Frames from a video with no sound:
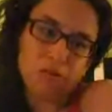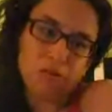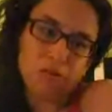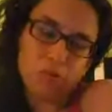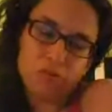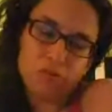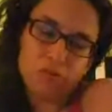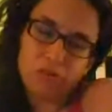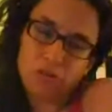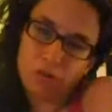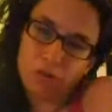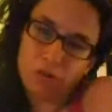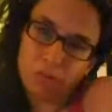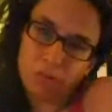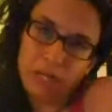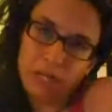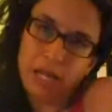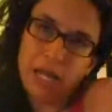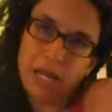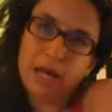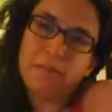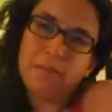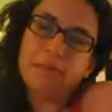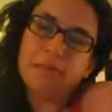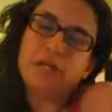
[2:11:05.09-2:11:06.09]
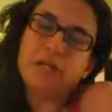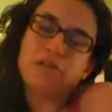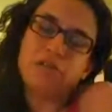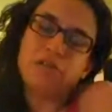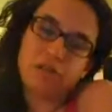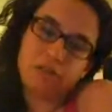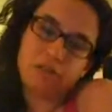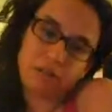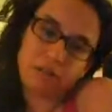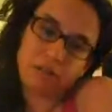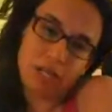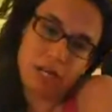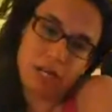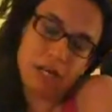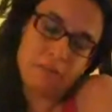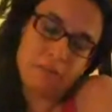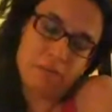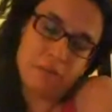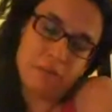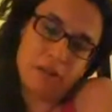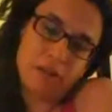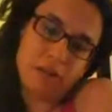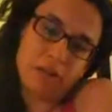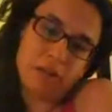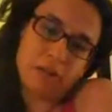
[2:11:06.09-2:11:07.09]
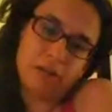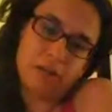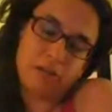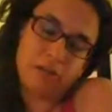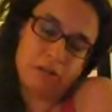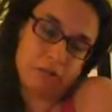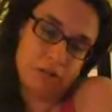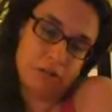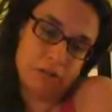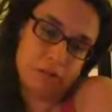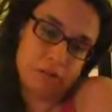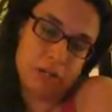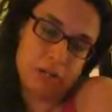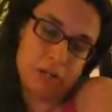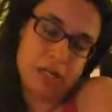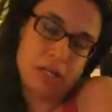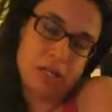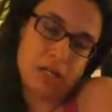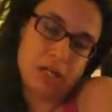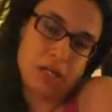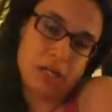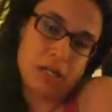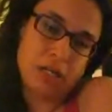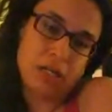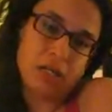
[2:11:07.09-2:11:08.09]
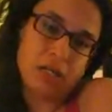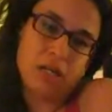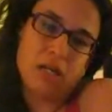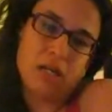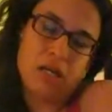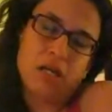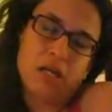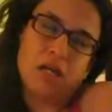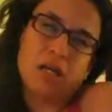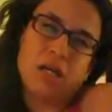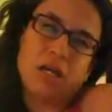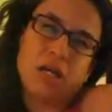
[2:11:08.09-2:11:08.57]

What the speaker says: and so was Jeremy Hammond, Jason Hammond, Chelsea Manning.